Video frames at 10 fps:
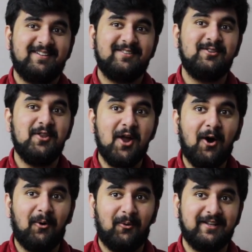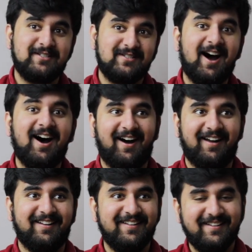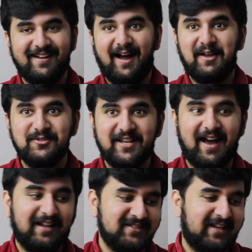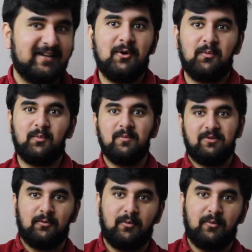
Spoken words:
No, it's not. I use that. It's like, you know, the